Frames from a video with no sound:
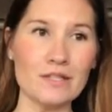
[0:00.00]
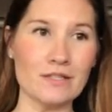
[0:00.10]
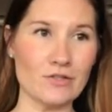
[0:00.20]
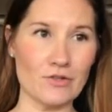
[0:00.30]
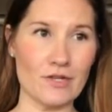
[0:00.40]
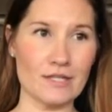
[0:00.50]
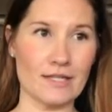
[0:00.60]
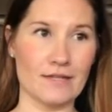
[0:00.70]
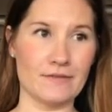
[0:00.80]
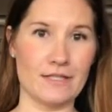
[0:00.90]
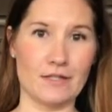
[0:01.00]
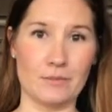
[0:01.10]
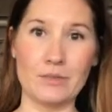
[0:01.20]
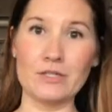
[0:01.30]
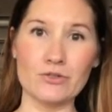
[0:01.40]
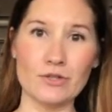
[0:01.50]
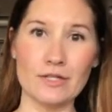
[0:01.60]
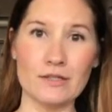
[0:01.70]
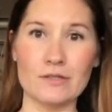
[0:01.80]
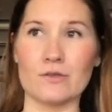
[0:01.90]
these are things that I've seen on
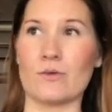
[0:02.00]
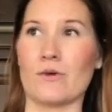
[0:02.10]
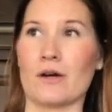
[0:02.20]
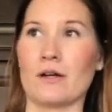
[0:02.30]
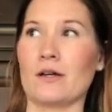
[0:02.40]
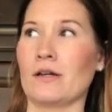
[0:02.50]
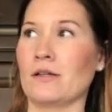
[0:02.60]
Pinterest or